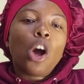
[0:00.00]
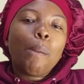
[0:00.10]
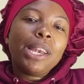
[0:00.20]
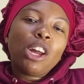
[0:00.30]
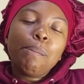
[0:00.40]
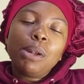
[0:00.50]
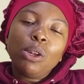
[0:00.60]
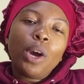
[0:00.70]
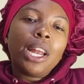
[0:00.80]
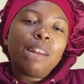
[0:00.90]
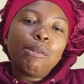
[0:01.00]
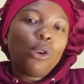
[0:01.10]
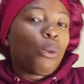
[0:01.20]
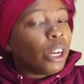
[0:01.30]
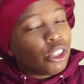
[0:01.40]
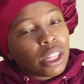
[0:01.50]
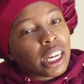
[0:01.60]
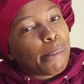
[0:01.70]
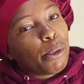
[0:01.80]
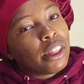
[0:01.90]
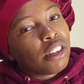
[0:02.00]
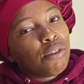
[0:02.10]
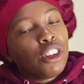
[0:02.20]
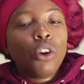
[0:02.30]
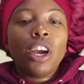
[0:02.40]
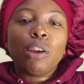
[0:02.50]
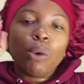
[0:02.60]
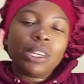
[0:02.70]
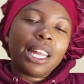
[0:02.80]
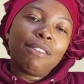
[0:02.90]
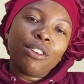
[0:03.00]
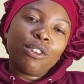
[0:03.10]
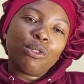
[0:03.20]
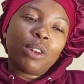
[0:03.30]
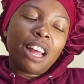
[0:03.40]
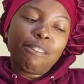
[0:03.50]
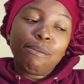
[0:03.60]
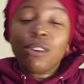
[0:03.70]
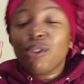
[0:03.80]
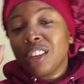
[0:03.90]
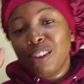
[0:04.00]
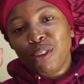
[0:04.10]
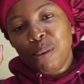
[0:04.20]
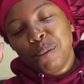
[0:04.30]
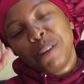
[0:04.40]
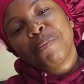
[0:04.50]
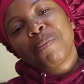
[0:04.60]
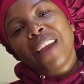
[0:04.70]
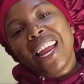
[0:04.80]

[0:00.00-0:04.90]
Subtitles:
Comment down below and let me know what you think about this video and what other videos you'd love to see from me.